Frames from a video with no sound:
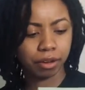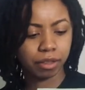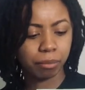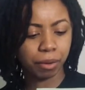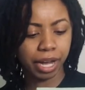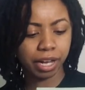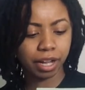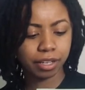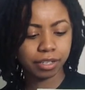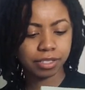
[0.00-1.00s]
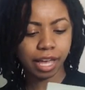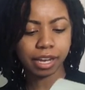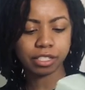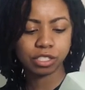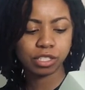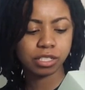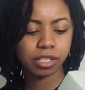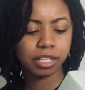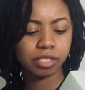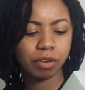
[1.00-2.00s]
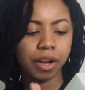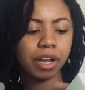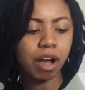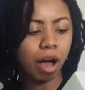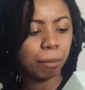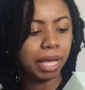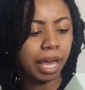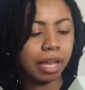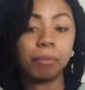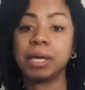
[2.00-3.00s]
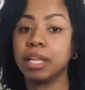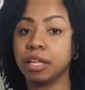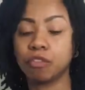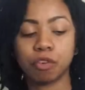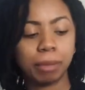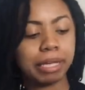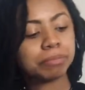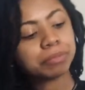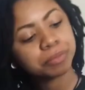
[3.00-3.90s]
brand colors, and it's just, it's very calming and appealing for me.